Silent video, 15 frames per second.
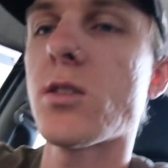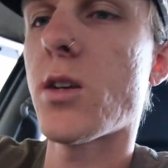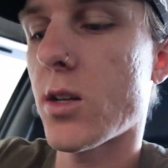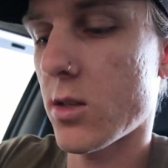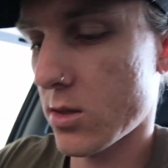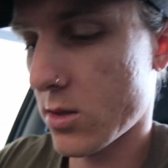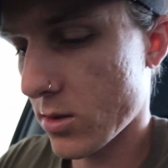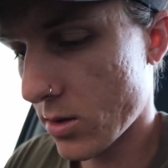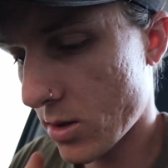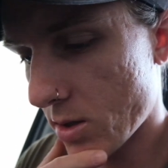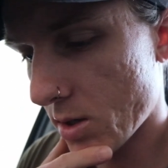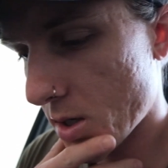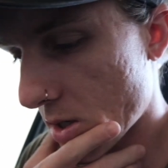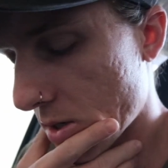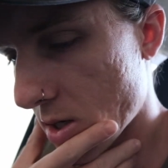light is still
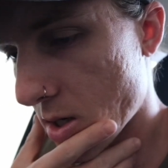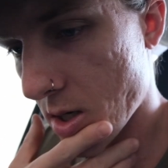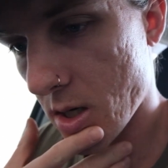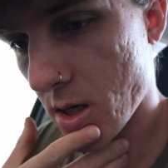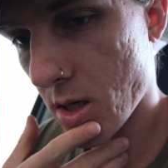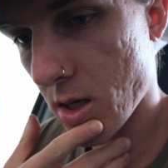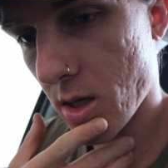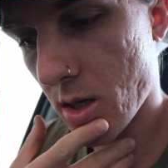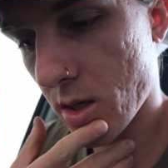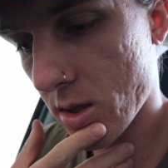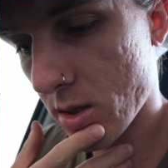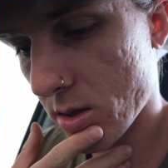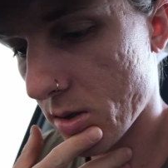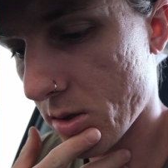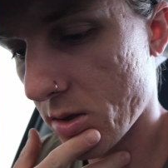on,
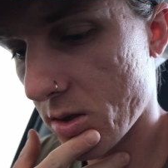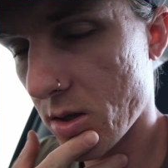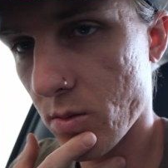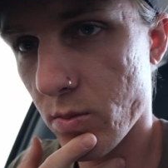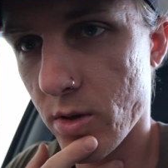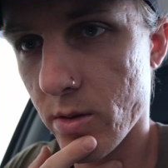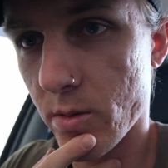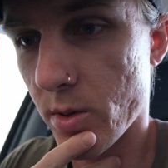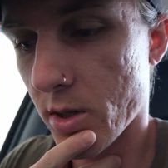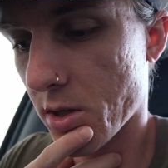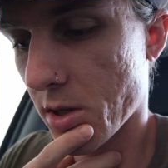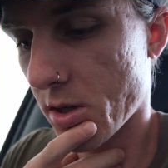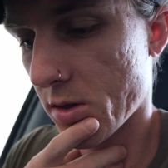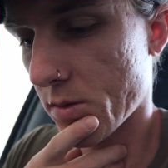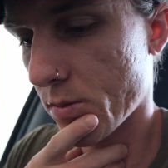so it'll probably pick
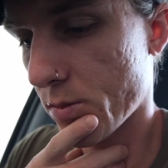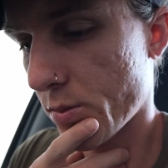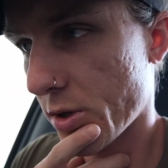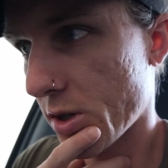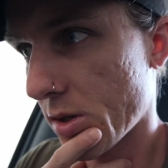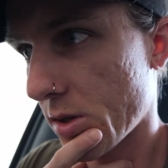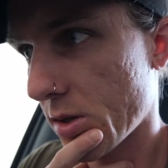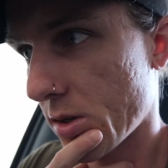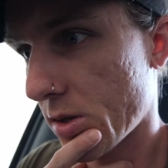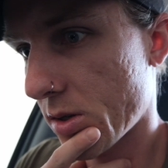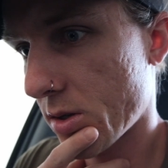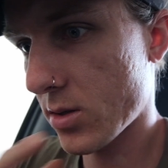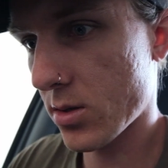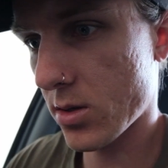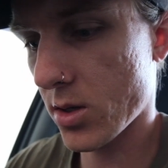that up, but
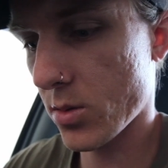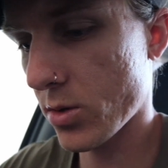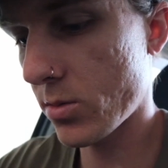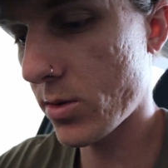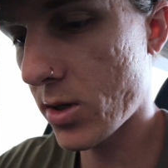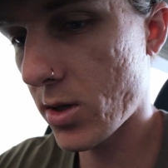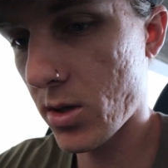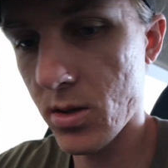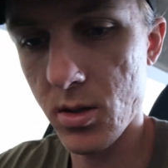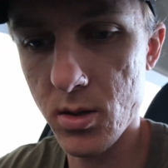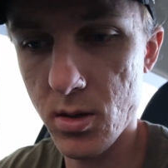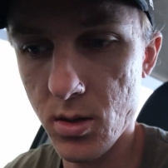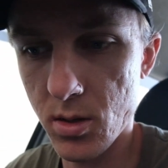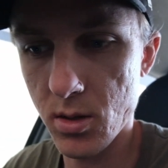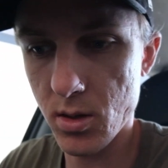I probably need to
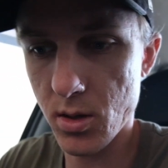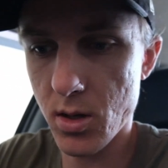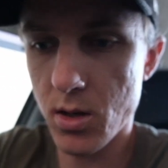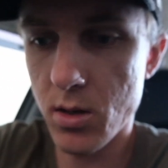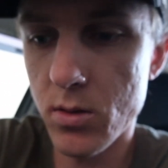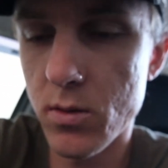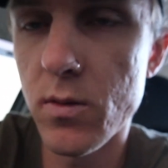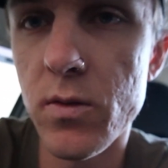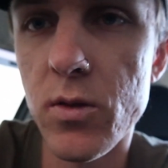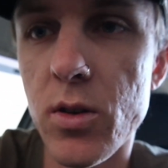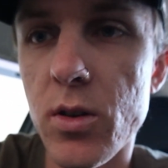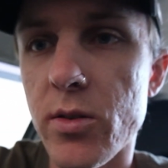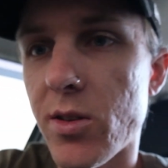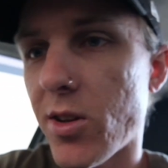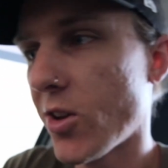turn the car on
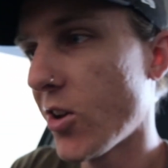first.